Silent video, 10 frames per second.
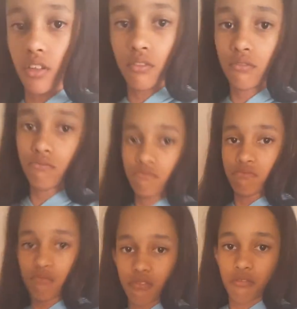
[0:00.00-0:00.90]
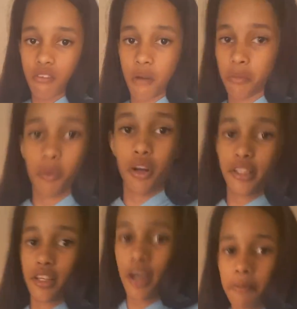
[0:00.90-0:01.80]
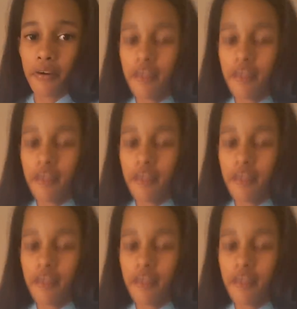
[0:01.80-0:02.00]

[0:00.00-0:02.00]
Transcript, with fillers: tell. I'm the running type.